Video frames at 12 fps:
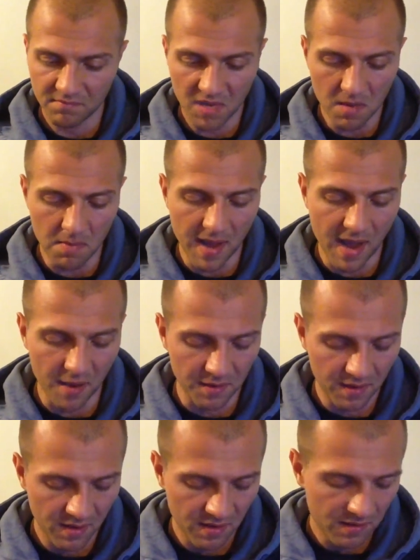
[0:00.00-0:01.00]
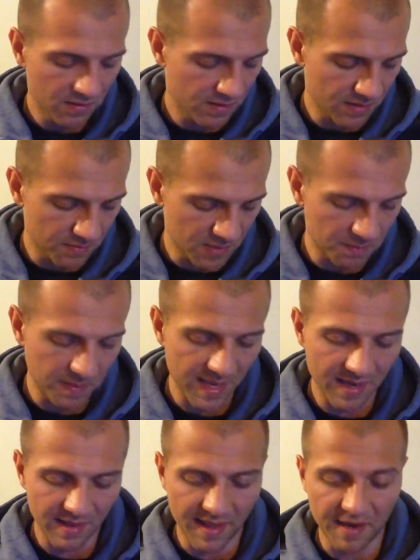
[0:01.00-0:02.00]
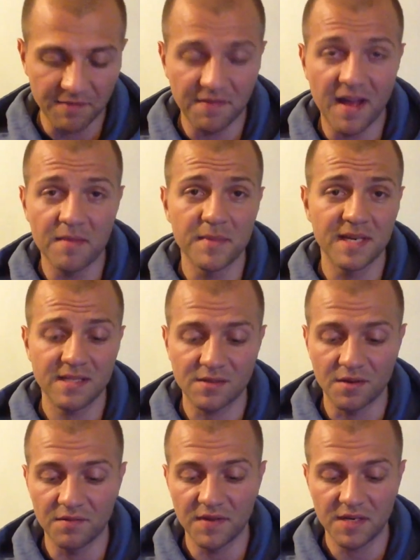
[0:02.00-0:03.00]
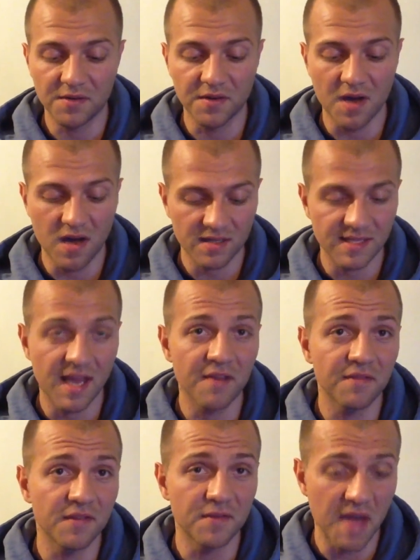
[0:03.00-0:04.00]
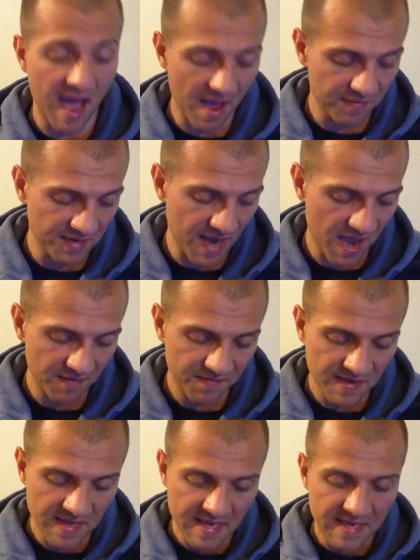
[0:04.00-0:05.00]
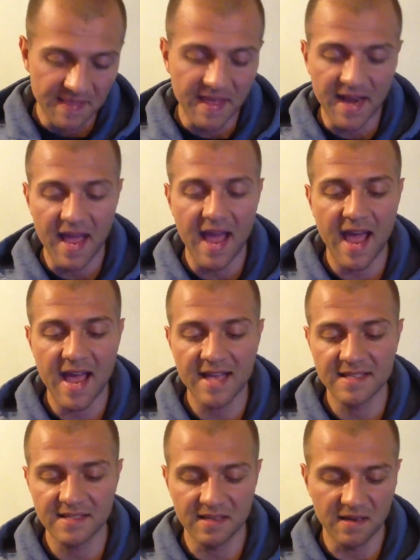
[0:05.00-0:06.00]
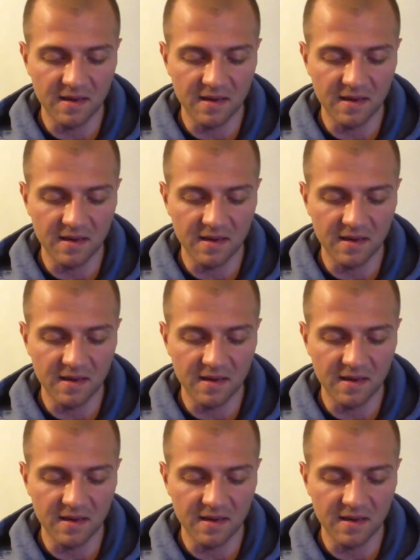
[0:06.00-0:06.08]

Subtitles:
about, you could spend like 5 minutes on a Victorinox knife. If you have a knife that has